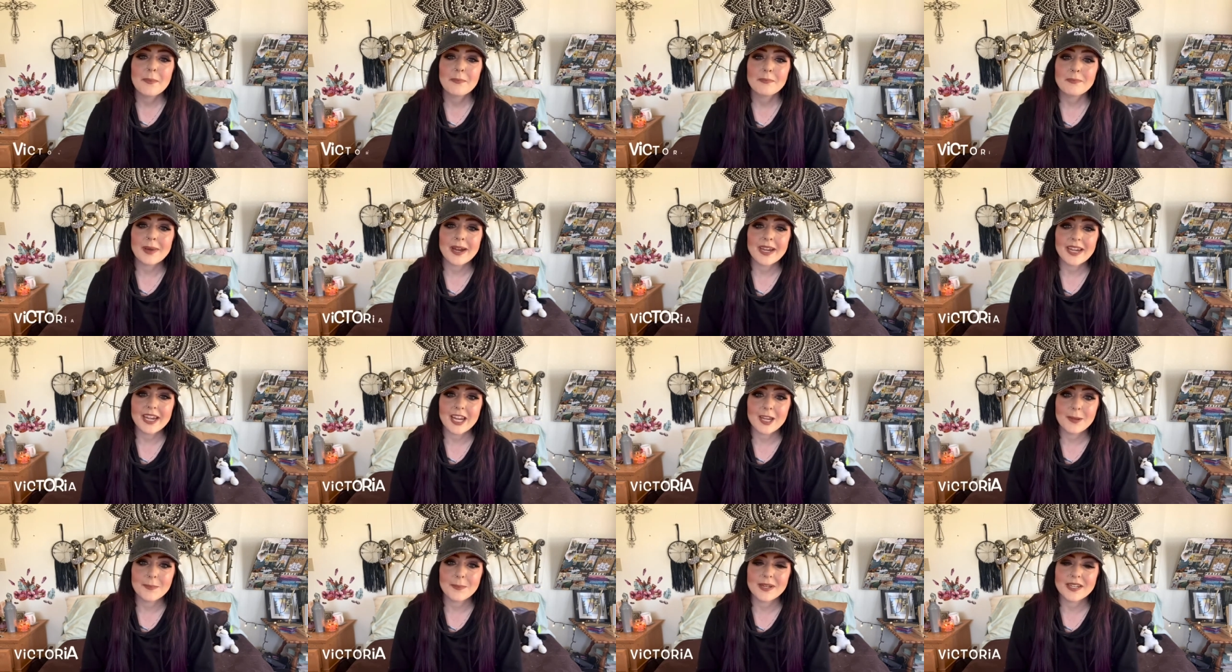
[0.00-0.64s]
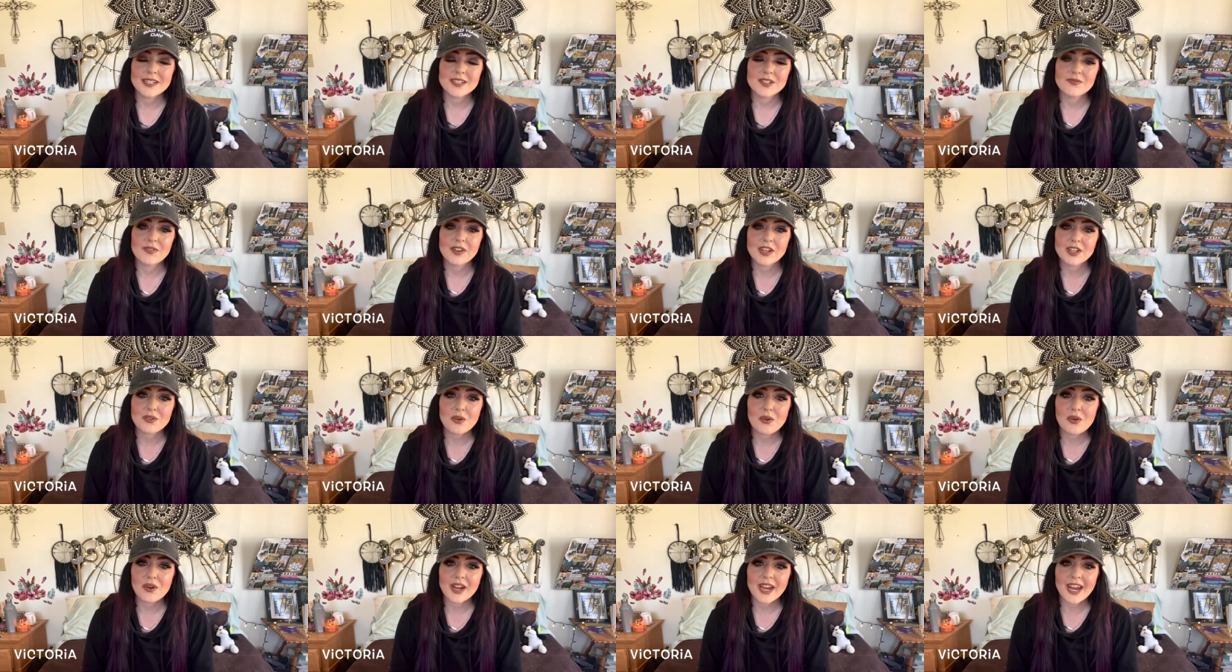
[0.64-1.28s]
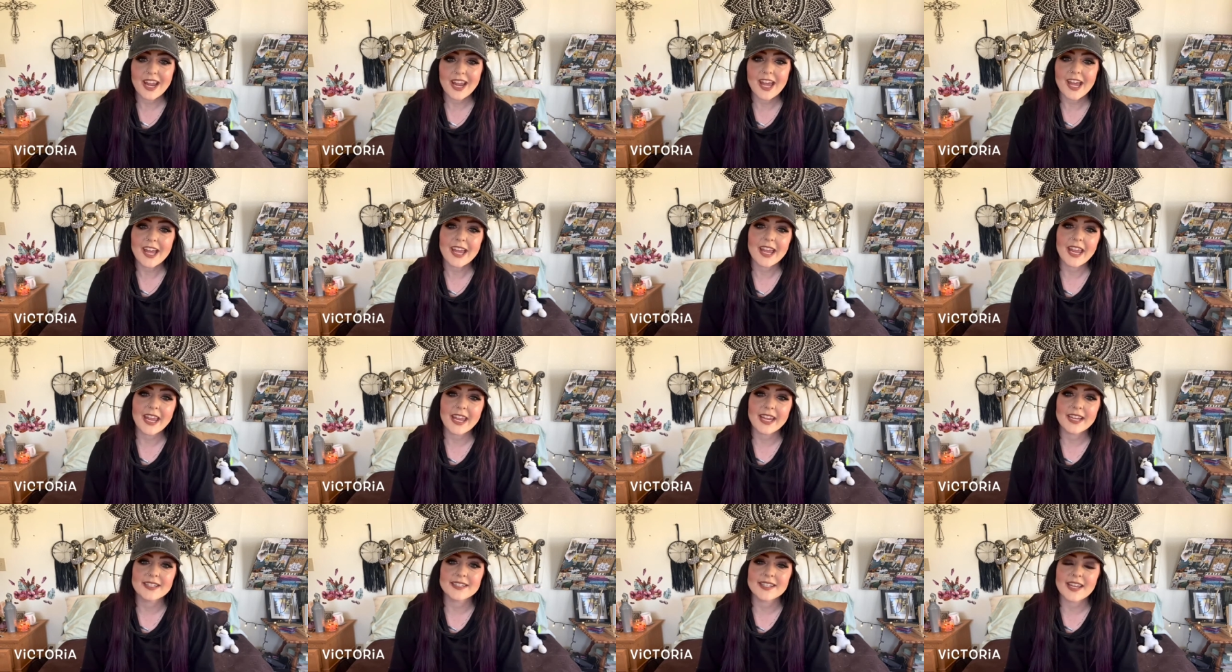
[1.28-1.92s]
my name is Victoria
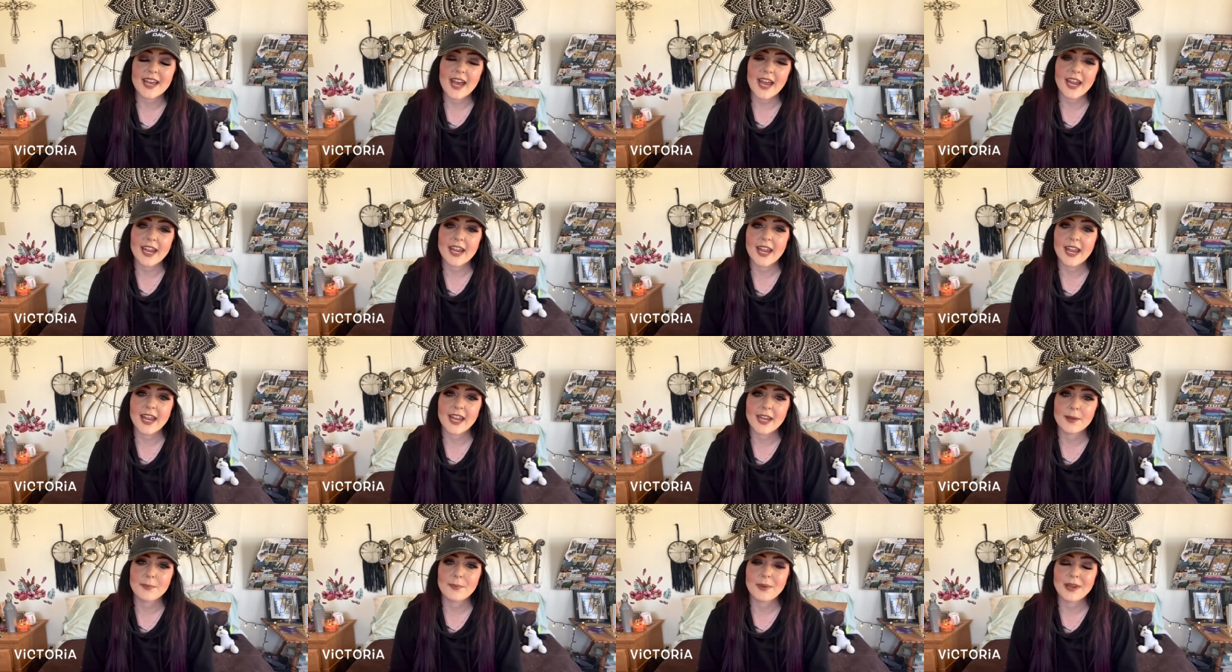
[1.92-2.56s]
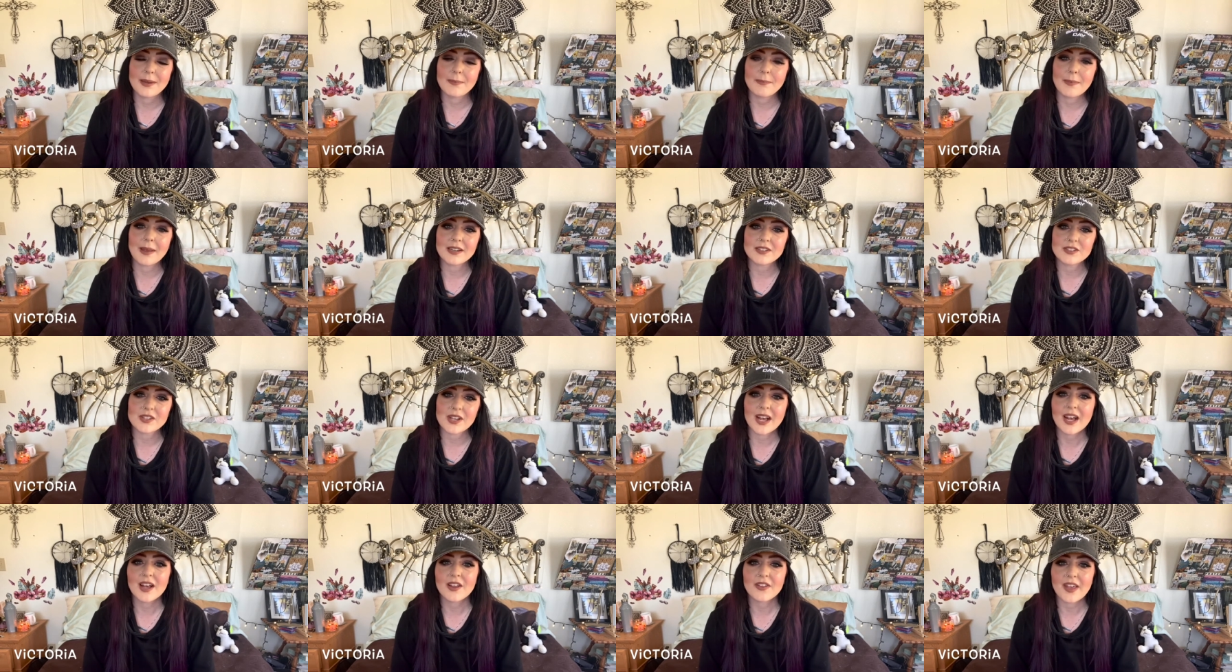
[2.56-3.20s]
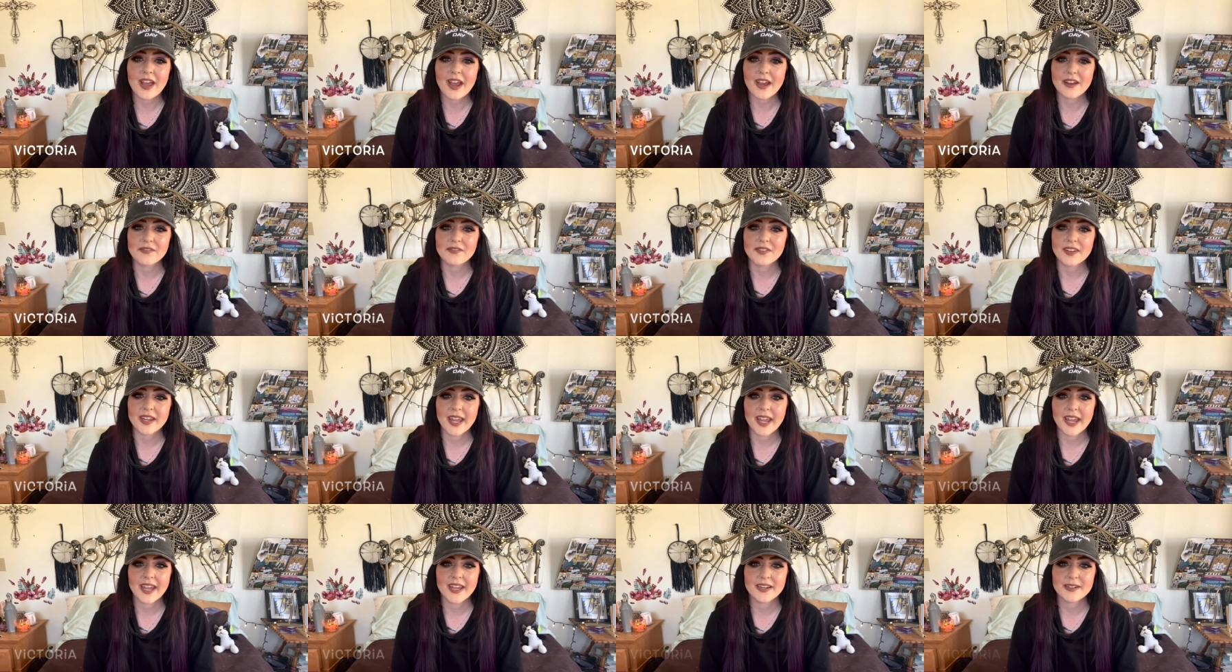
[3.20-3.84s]
and I am a mental health
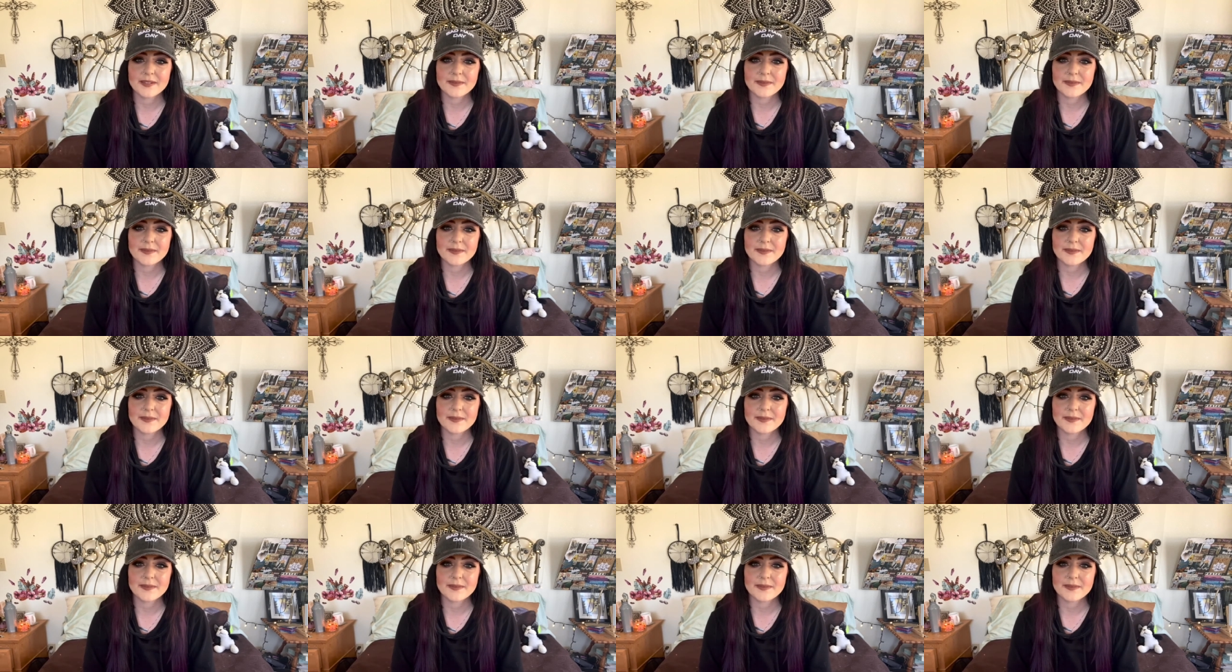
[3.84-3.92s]
advocate.